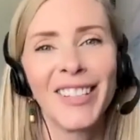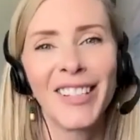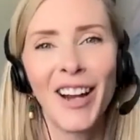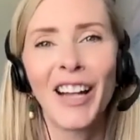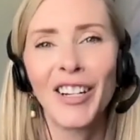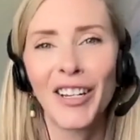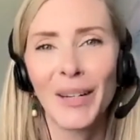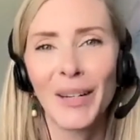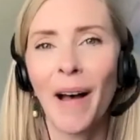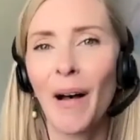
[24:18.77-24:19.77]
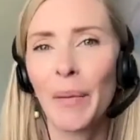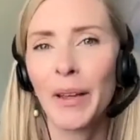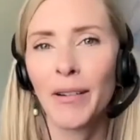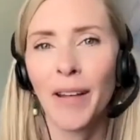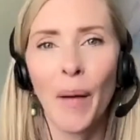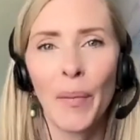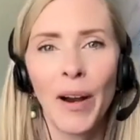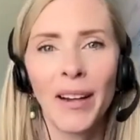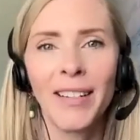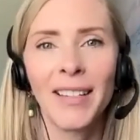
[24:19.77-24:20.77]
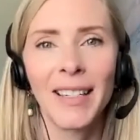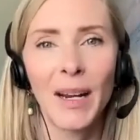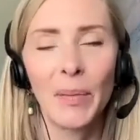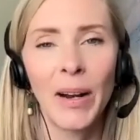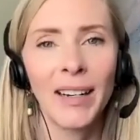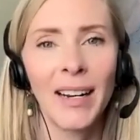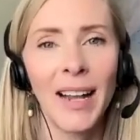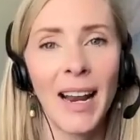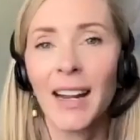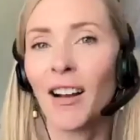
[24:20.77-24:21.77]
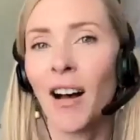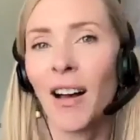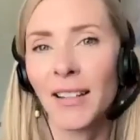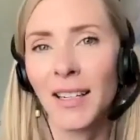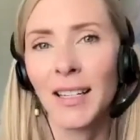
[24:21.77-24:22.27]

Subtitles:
It's not just about helping you get pregnant and stay pregnant at any cost.